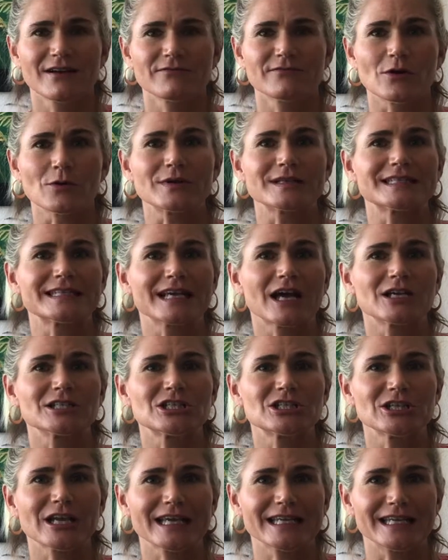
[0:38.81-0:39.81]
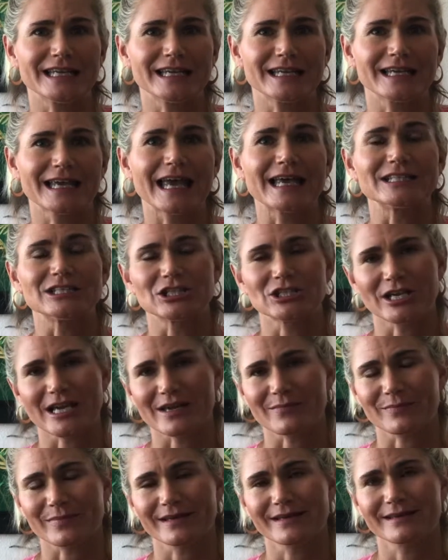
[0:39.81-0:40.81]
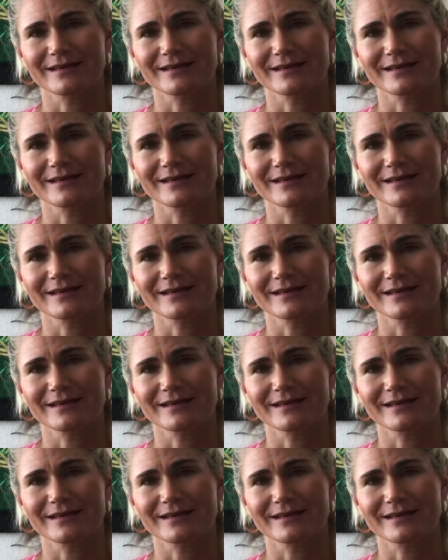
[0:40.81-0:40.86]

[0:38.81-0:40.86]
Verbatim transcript: focusing on shading and shape.